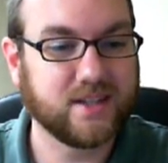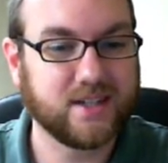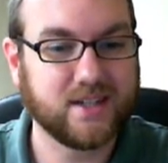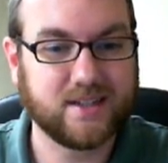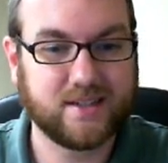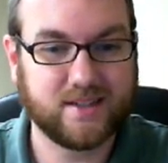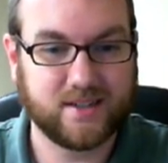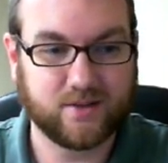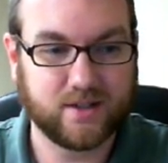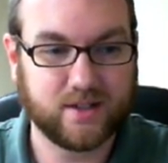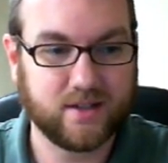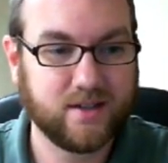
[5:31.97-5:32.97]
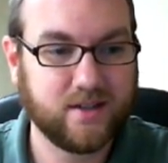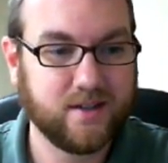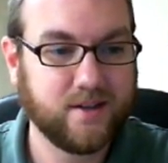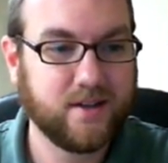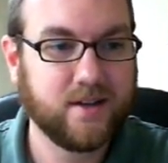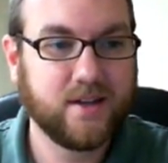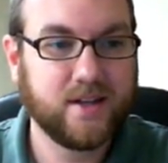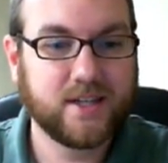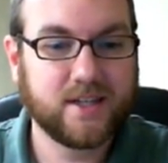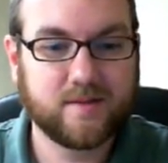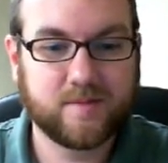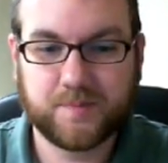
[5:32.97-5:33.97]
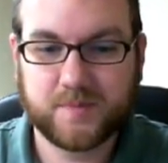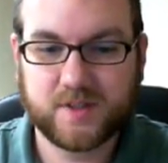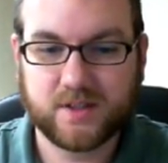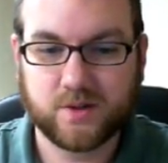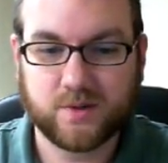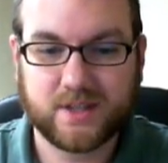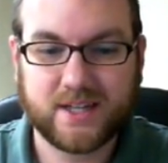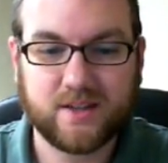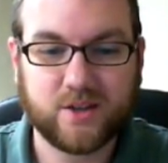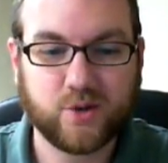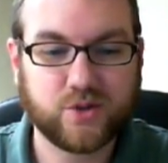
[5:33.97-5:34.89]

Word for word: et cetera. So that, those are